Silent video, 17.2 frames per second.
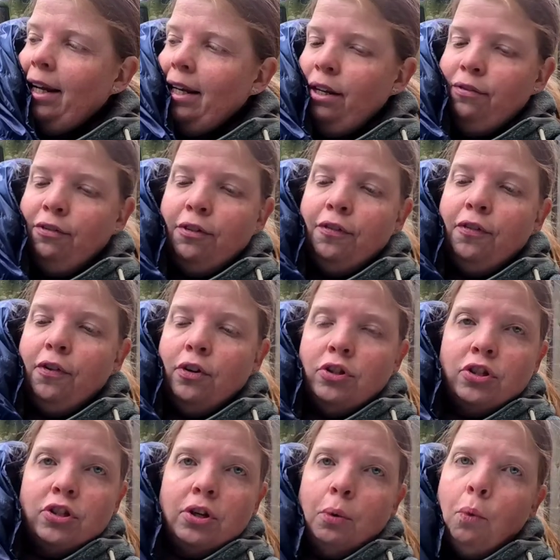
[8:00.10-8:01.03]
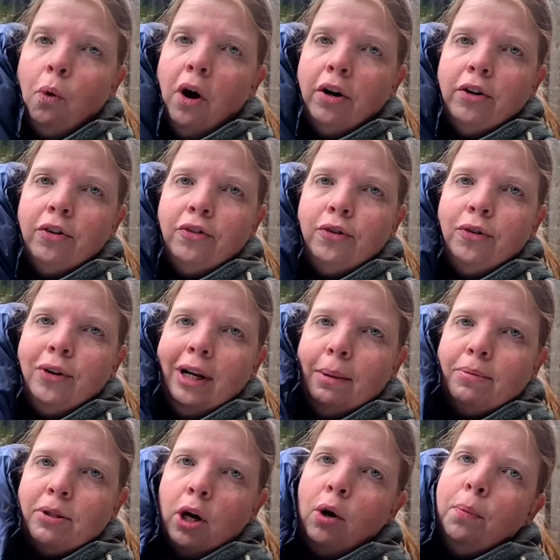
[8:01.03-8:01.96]
can leave the first 1 or 2
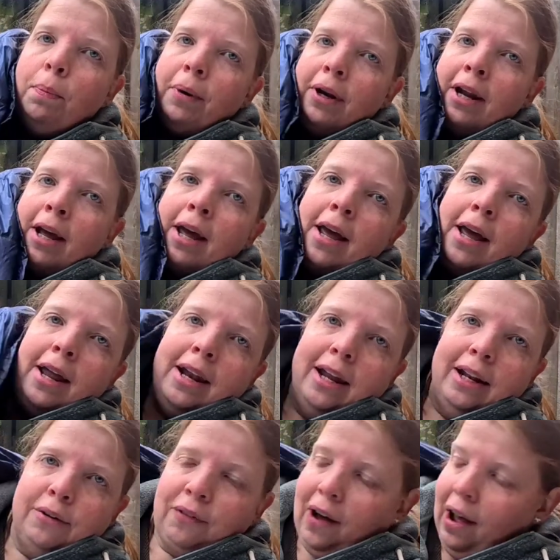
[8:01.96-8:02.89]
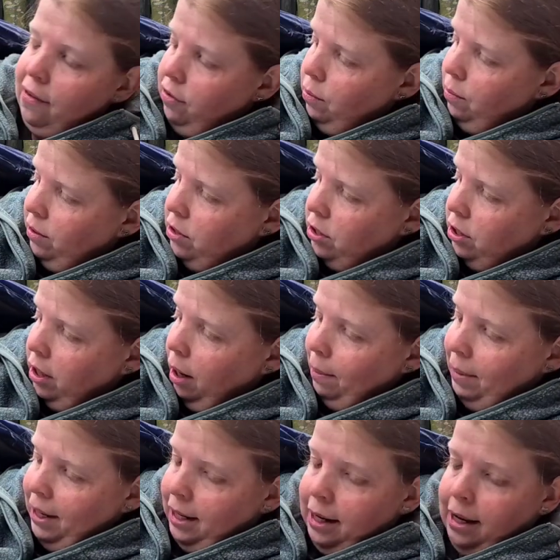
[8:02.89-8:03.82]
clips open, that if Ravi wants to
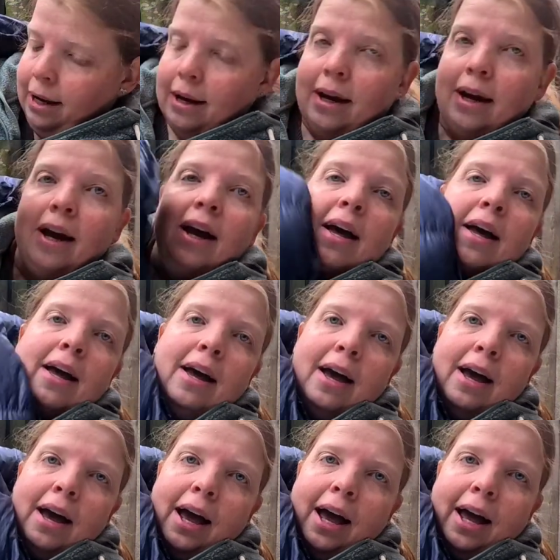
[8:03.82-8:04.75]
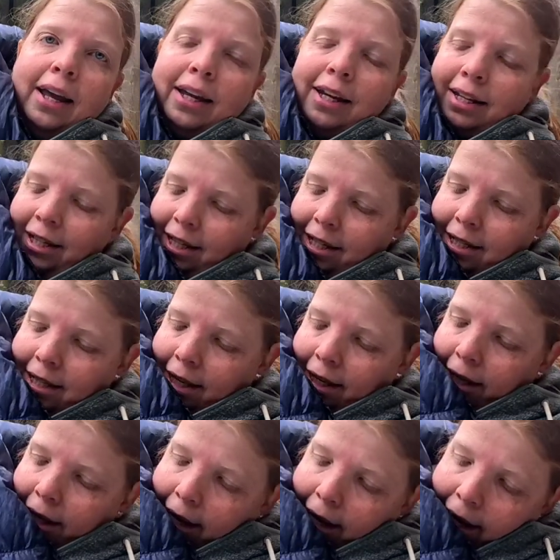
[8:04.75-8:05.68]
come in, I can
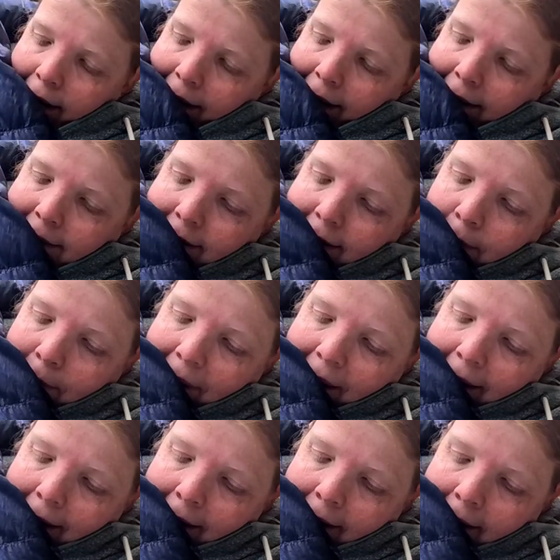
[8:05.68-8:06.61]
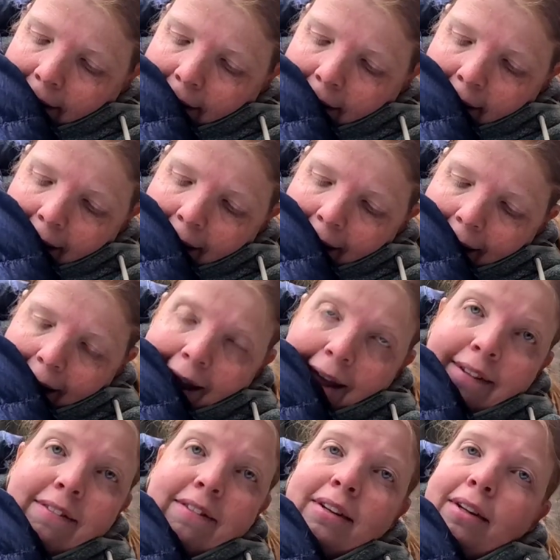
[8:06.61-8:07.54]
easily let him in,
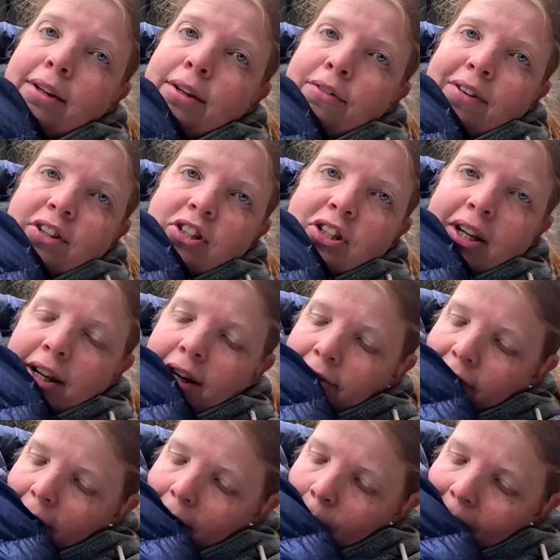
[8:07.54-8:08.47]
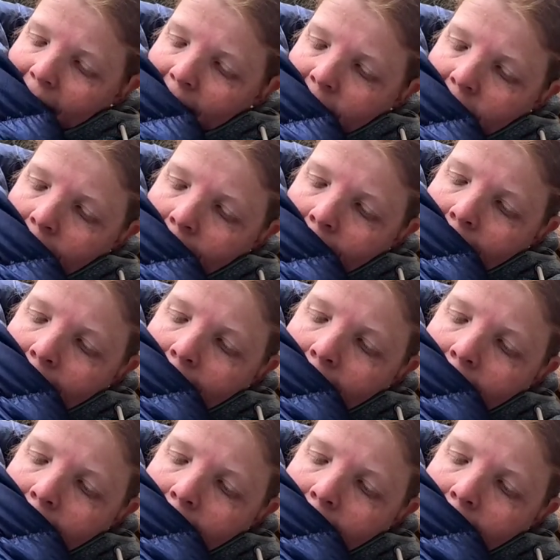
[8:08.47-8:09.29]
and eventually, if I want to,